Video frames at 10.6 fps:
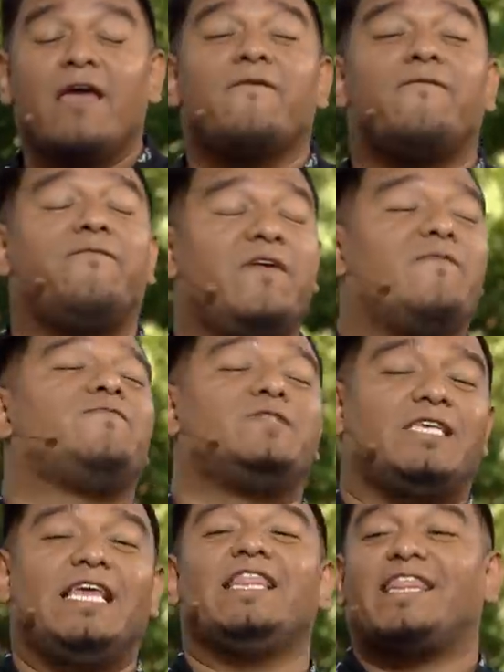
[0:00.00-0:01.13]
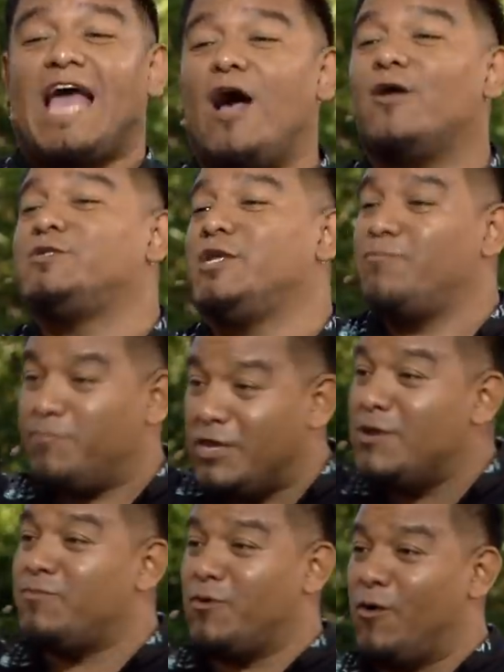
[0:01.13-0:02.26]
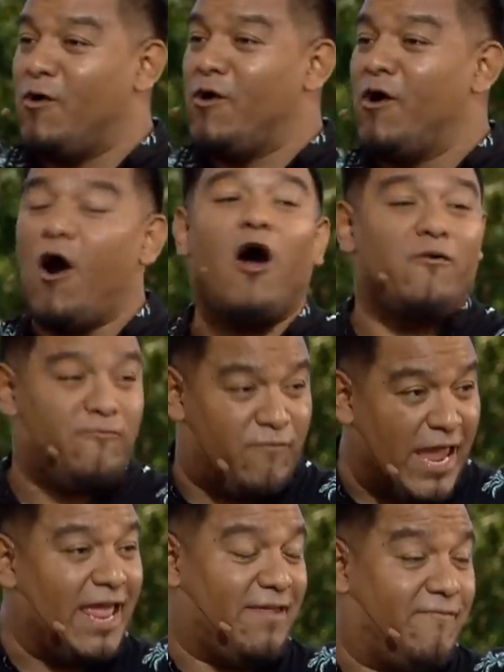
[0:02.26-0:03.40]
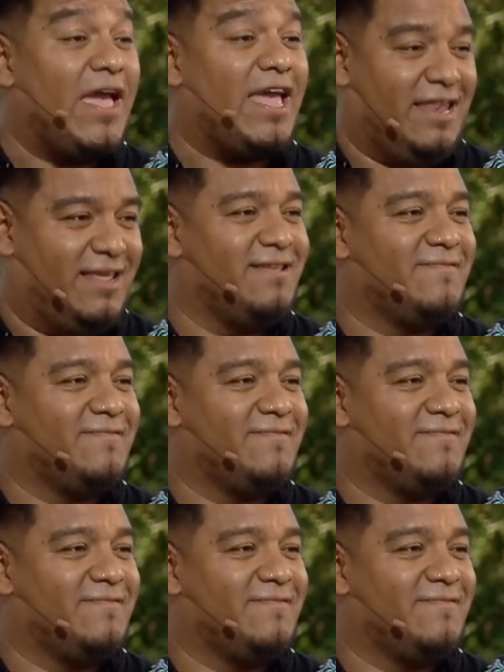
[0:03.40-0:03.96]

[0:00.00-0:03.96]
15,000 people are fed